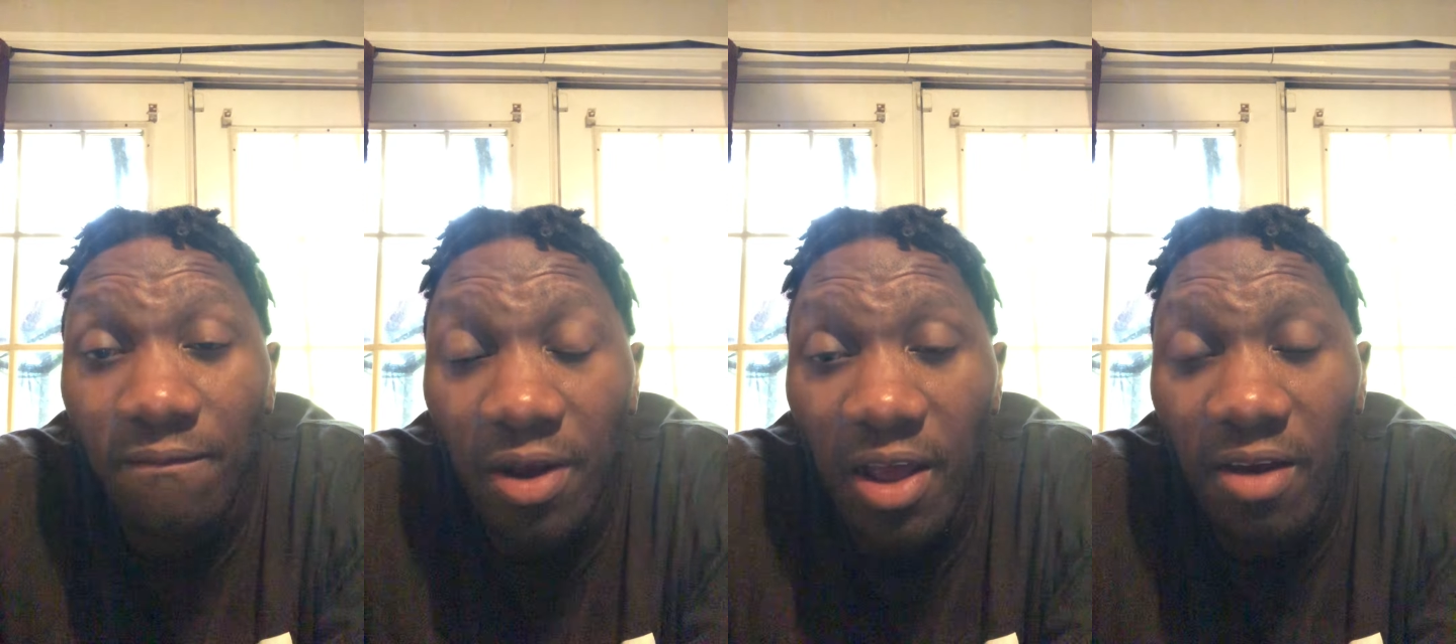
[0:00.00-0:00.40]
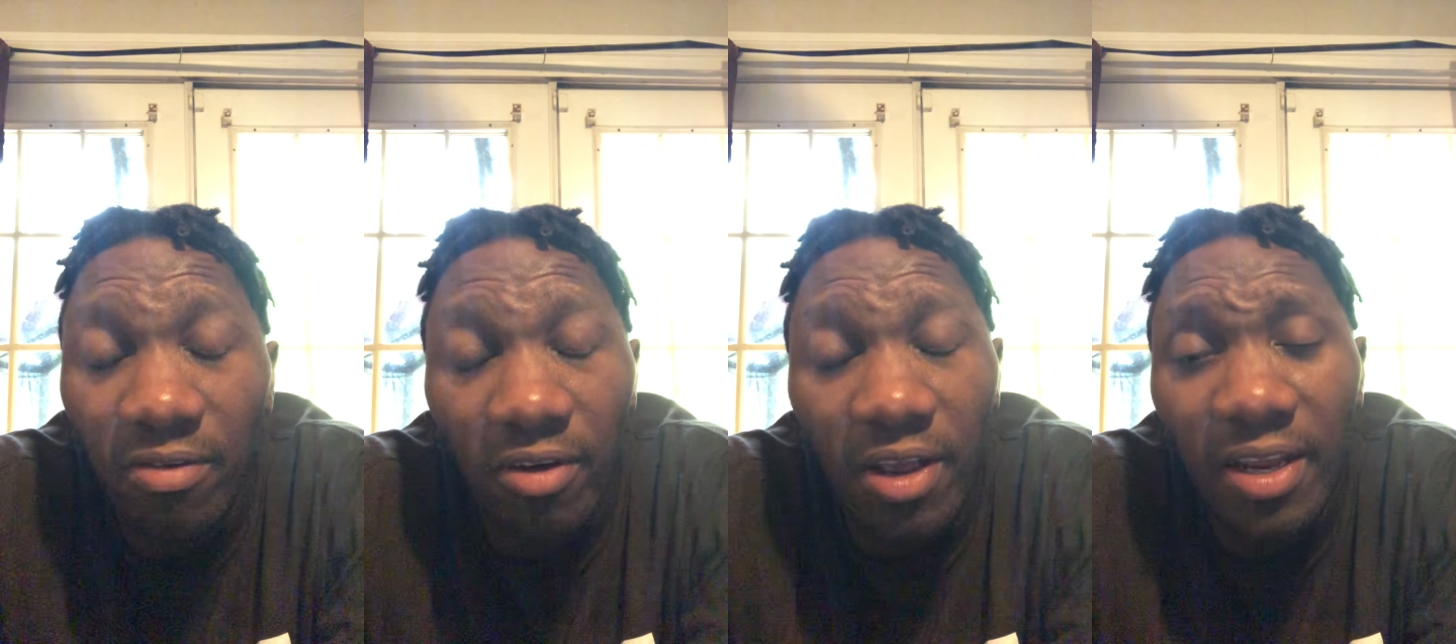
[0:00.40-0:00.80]

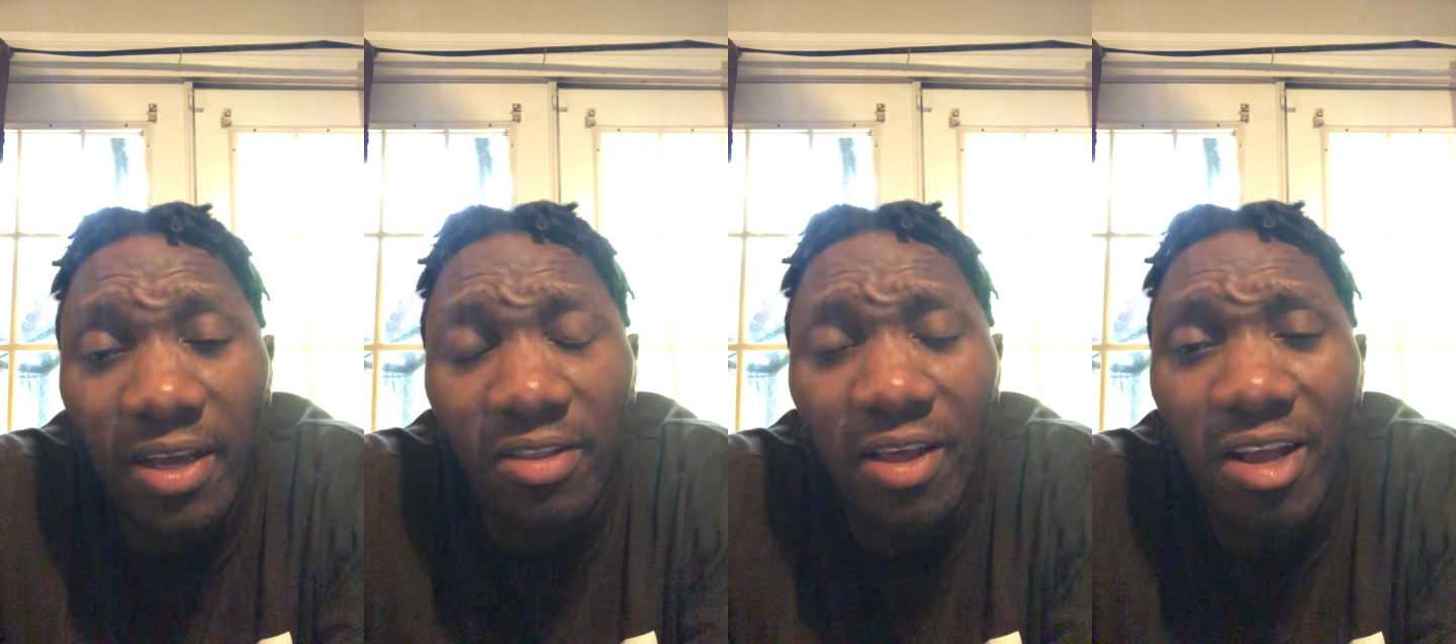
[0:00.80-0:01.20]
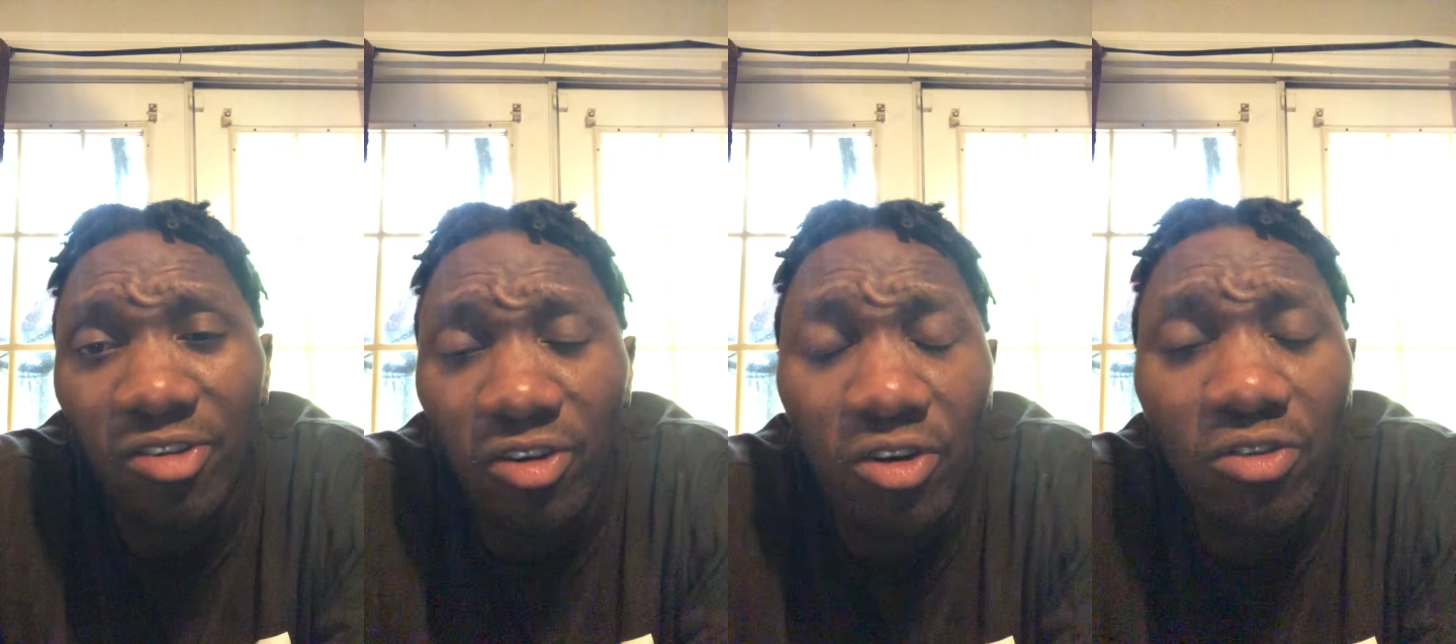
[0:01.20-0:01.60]
forever and get the
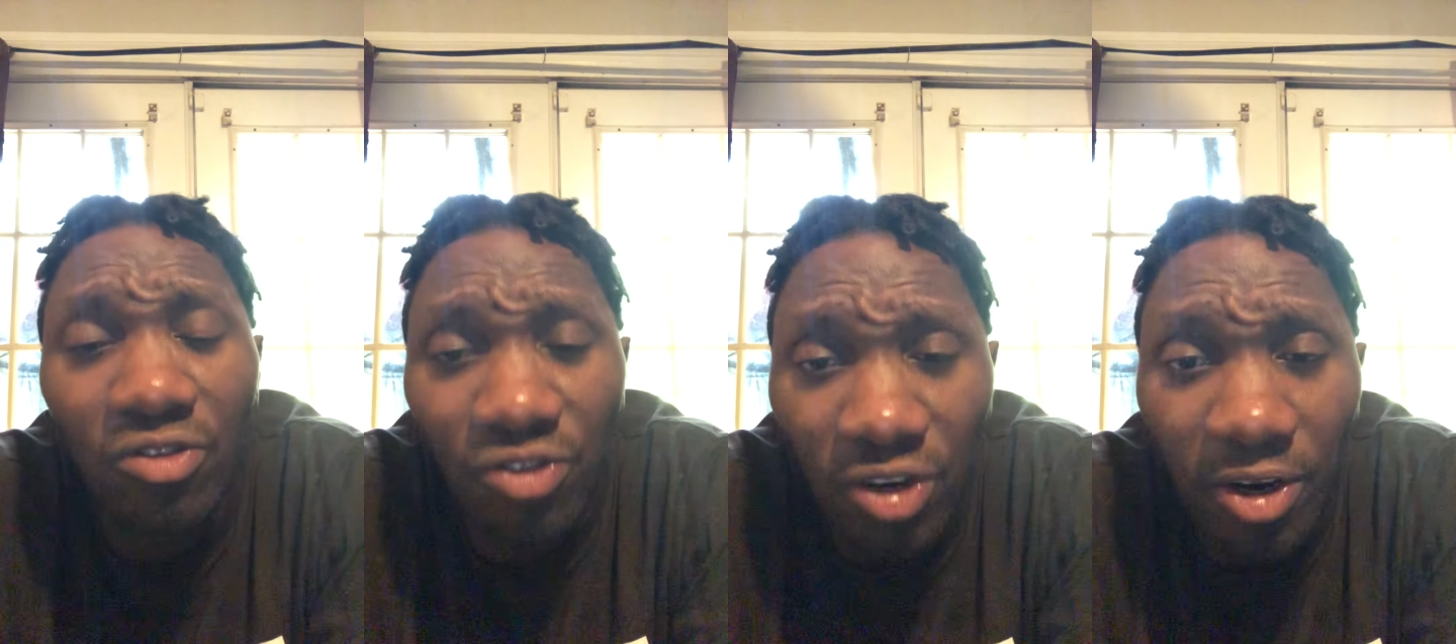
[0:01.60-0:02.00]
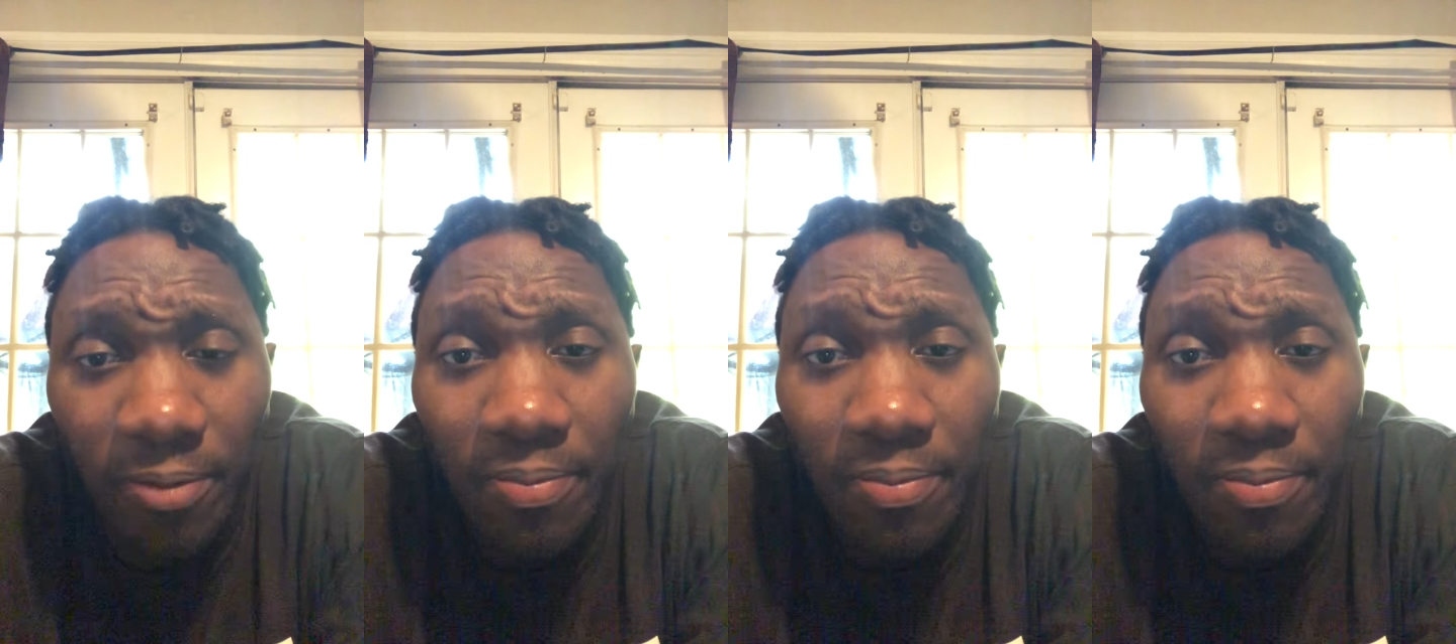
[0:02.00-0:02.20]
execution chair.